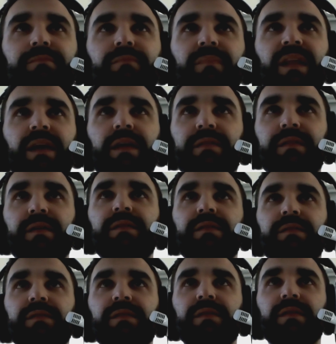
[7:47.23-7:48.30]
And
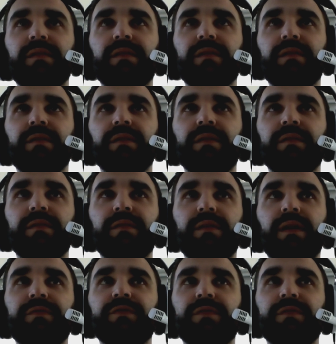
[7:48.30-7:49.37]
then
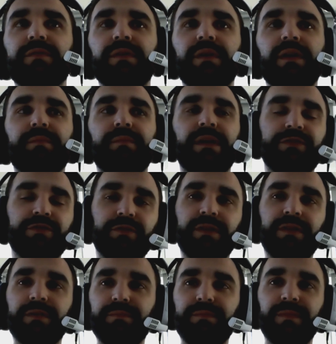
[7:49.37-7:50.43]
after my
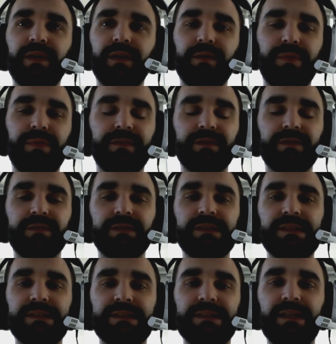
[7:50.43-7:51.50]
joining Pivotal,
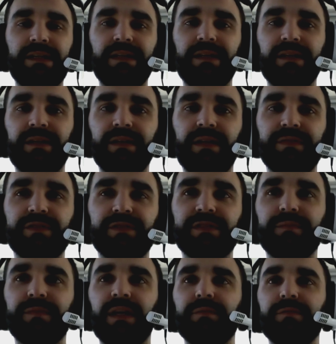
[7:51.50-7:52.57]
after
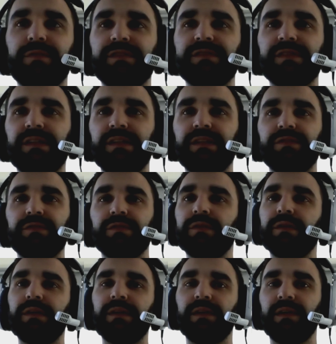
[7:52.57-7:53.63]
some time we decided to
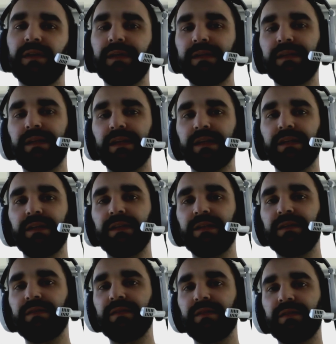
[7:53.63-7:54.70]
take it
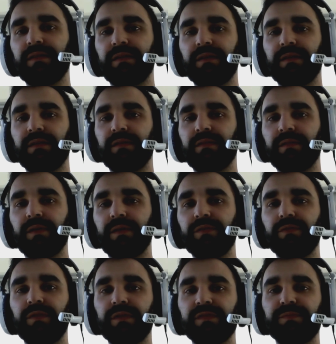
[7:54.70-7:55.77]

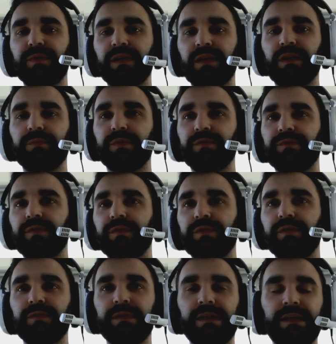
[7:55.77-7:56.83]
into the Spring Cloud
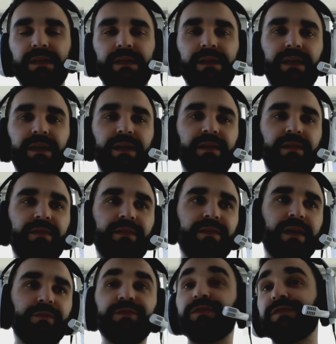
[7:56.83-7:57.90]
portfolio, and
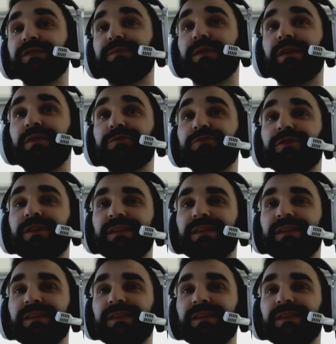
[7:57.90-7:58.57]
now it's called Spring Cloud Contract.